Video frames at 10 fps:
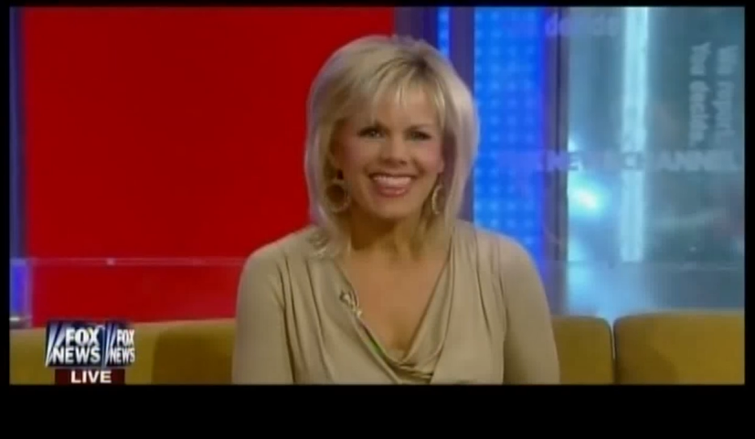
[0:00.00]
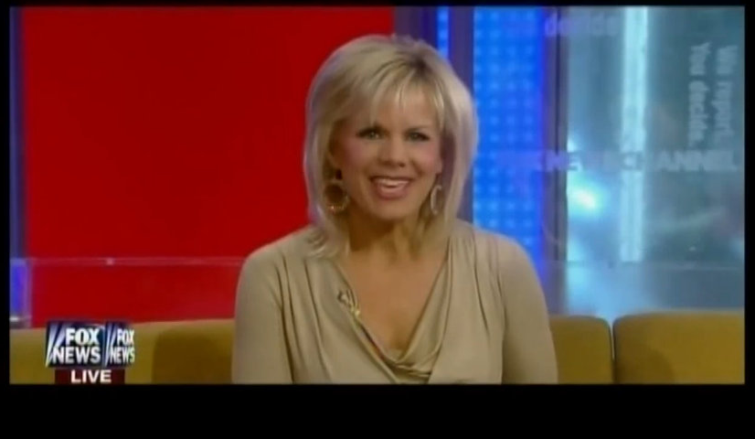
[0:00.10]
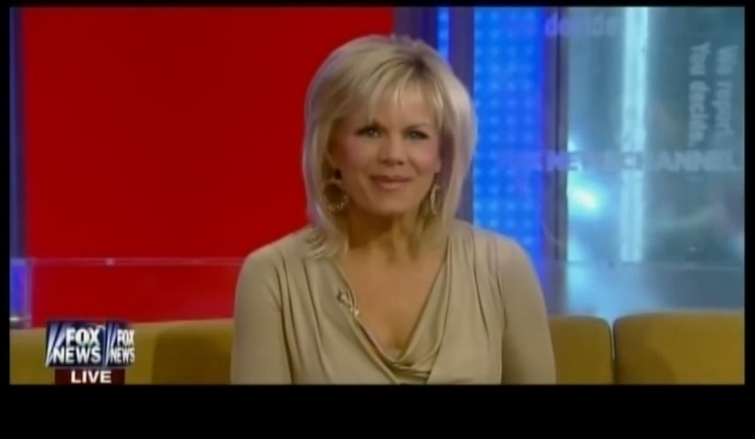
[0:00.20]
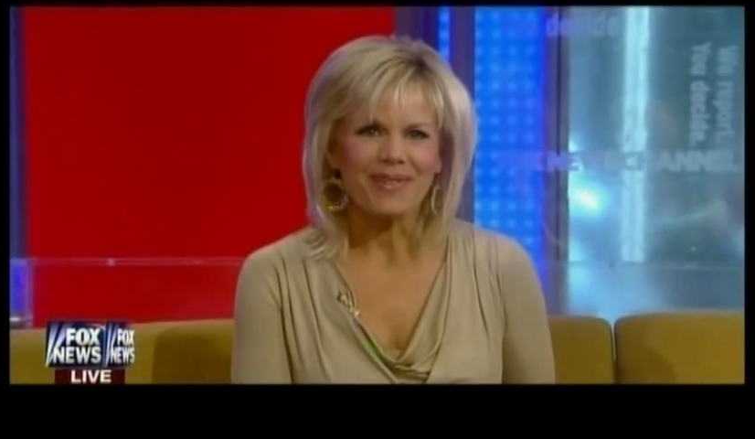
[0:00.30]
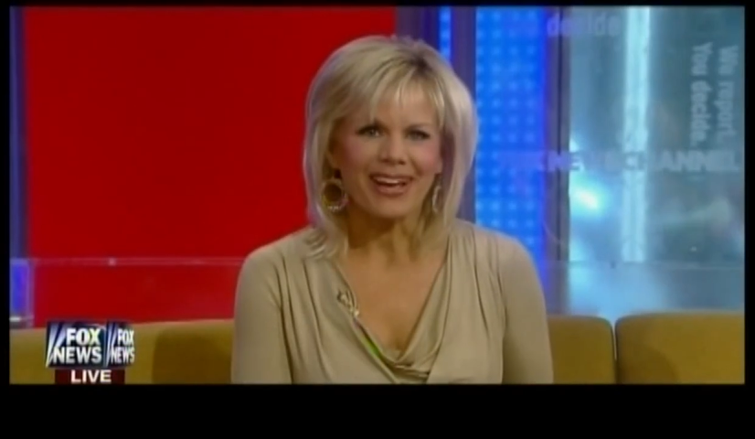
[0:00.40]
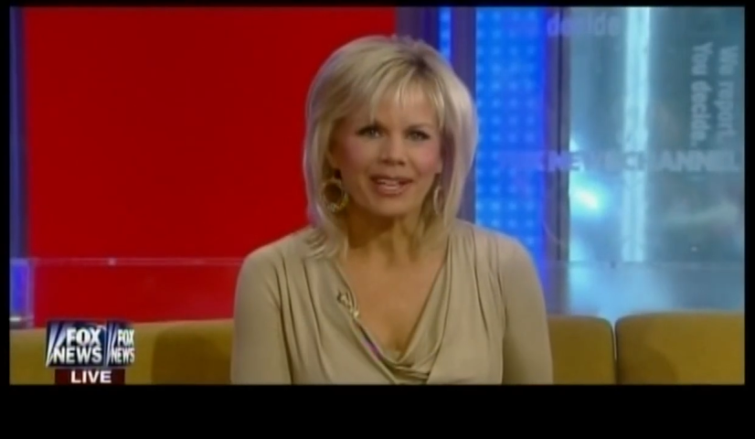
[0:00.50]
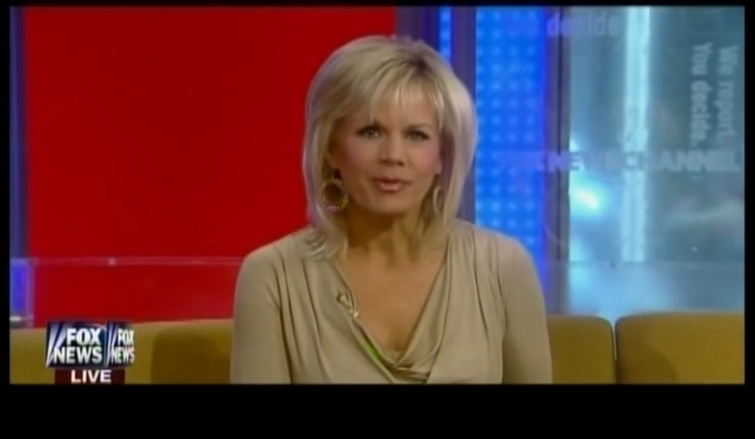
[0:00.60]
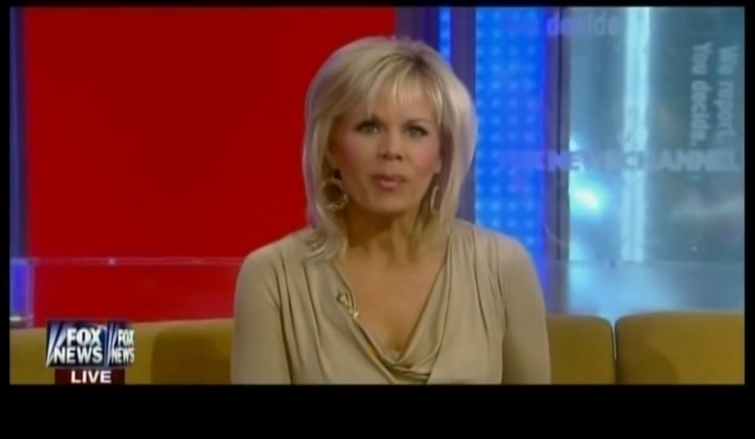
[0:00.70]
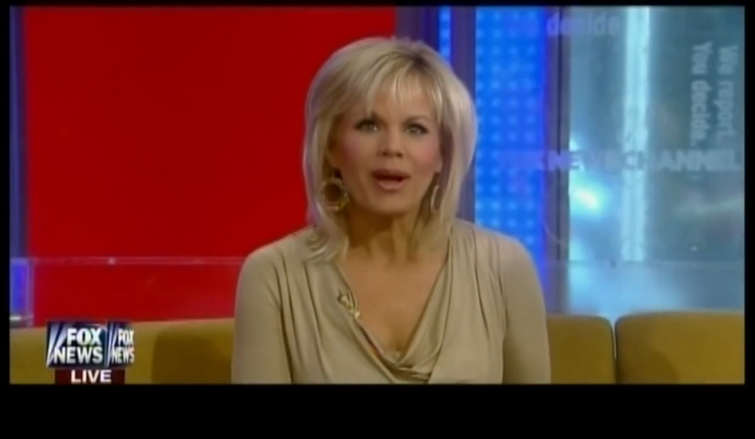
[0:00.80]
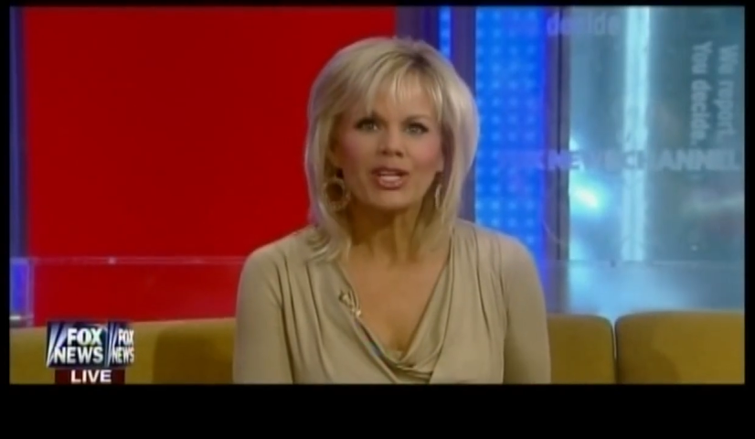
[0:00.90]
Thank you,
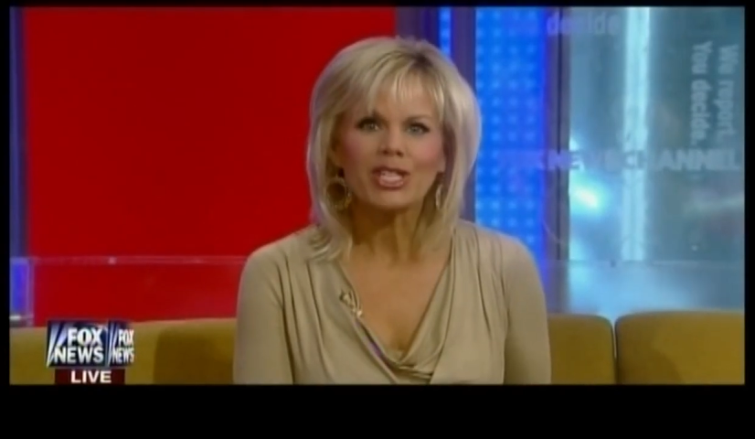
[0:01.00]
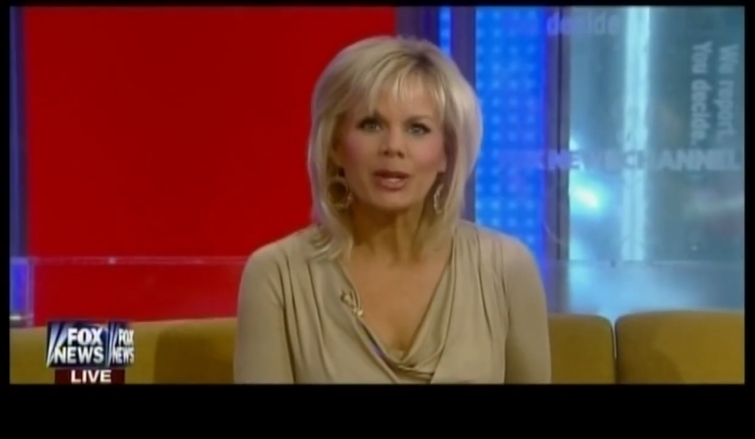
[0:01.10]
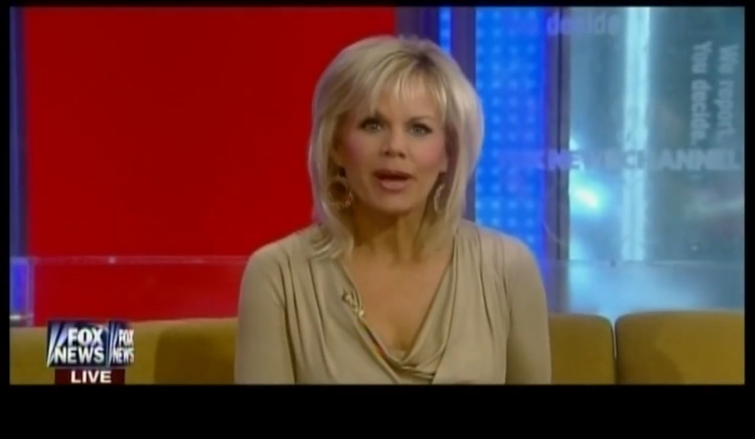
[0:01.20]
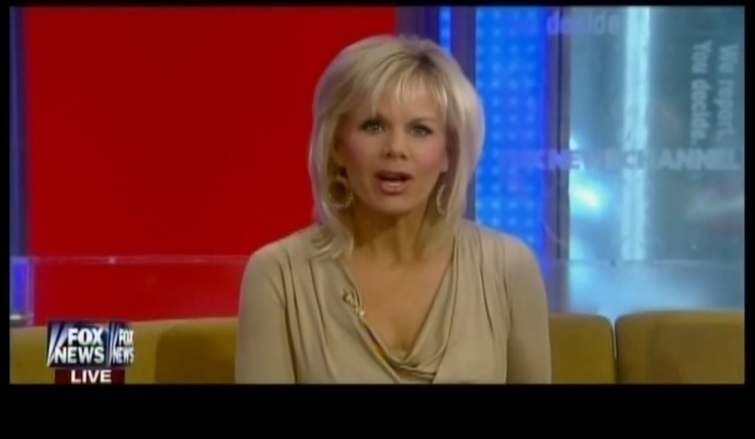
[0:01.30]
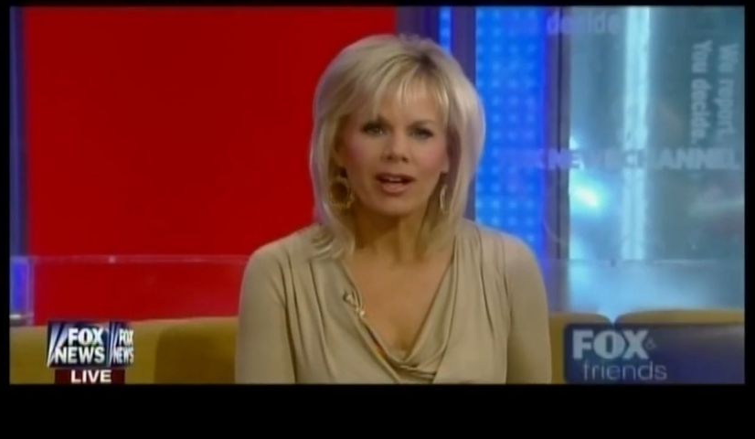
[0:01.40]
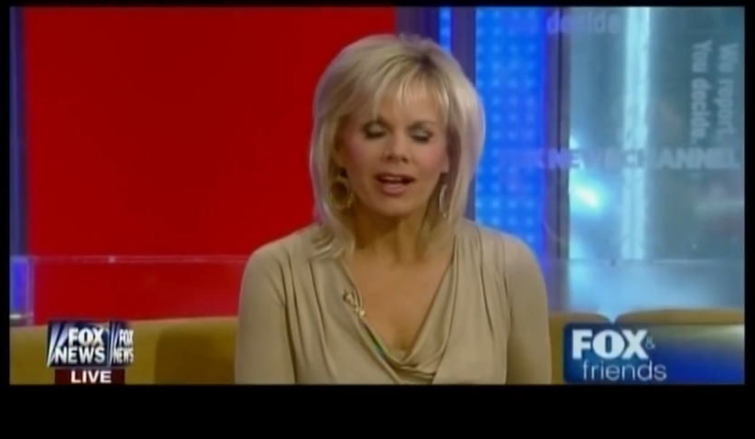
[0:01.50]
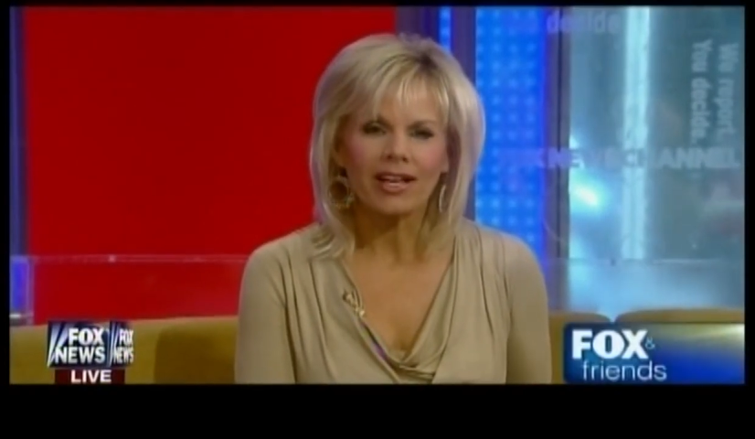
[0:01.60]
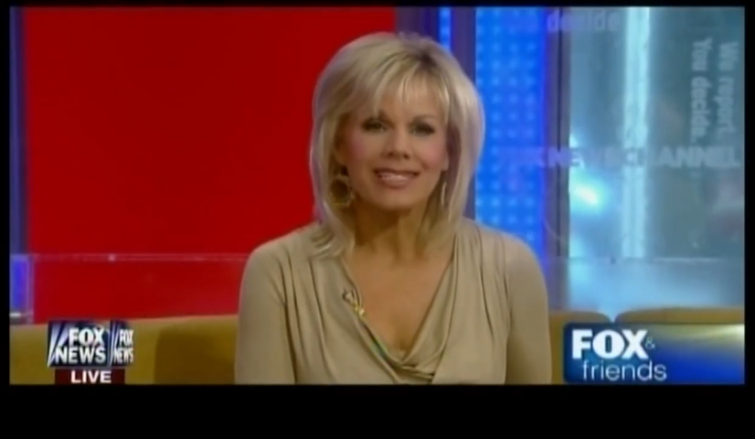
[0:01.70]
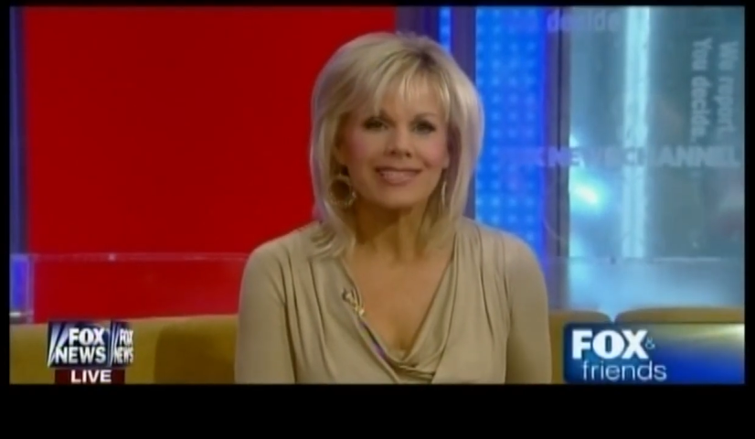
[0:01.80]
Brian. Well, marriage in America